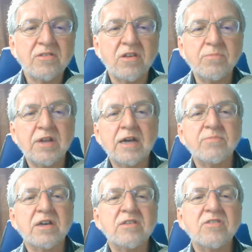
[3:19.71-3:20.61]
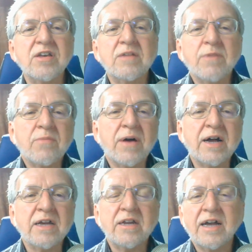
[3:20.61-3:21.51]
Sometimes I see in my
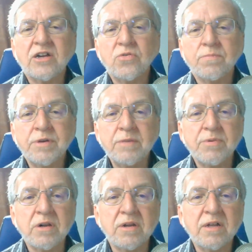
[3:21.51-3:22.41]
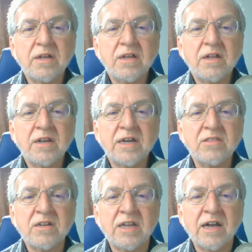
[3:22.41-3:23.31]
mind actual people, like
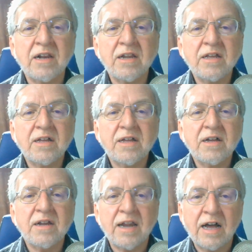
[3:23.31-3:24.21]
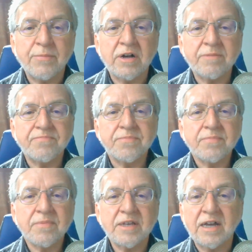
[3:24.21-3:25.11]
the Dalai Lama
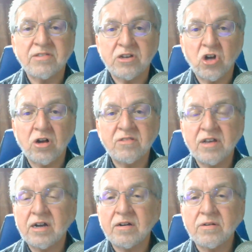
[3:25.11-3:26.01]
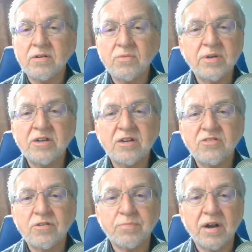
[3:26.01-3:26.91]
does on God's heart, which
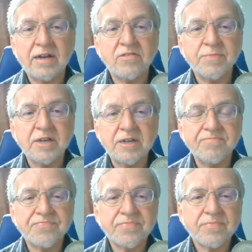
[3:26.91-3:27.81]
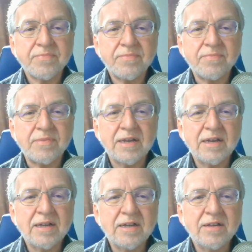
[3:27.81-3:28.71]
surprised me.
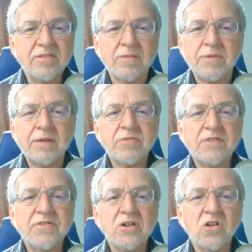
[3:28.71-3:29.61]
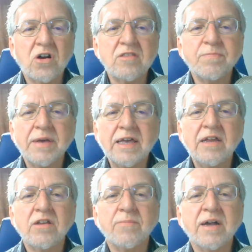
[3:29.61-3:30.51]
Sometimes I feel God's
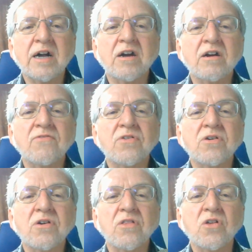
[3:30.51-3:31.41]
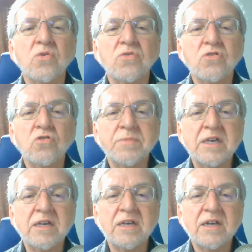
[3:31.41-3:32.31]
pain in my heart for those whom
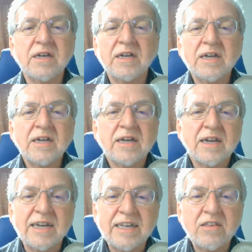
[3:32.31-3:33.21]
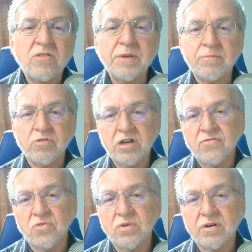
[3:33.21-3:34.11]
He leads me to pray
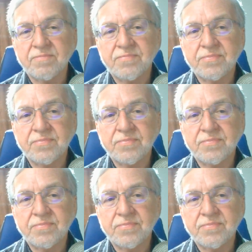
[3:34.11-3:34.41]
for.